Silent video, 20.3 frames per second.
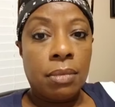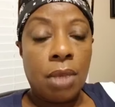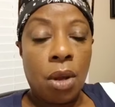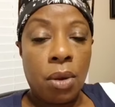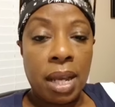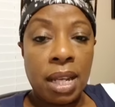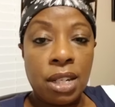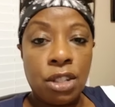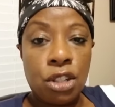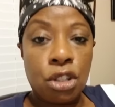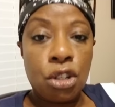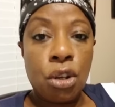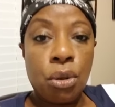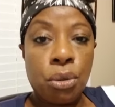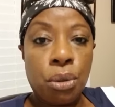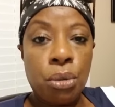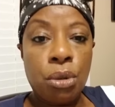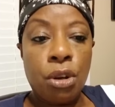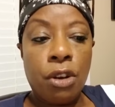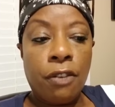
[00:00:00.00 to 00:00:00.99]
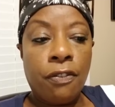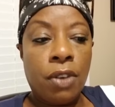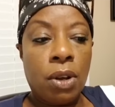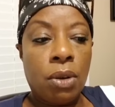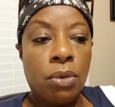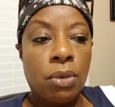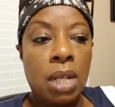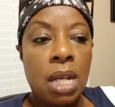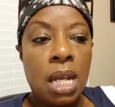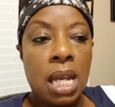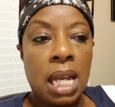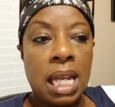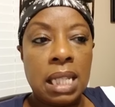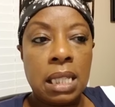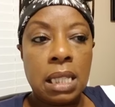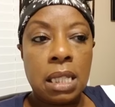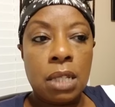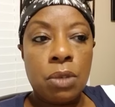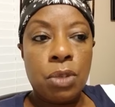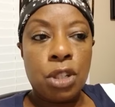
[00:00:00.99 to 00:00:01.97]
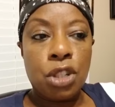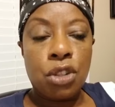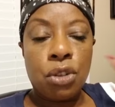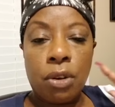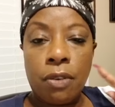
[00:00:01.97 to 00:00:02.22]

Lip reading: Okay, just go through your phone and see which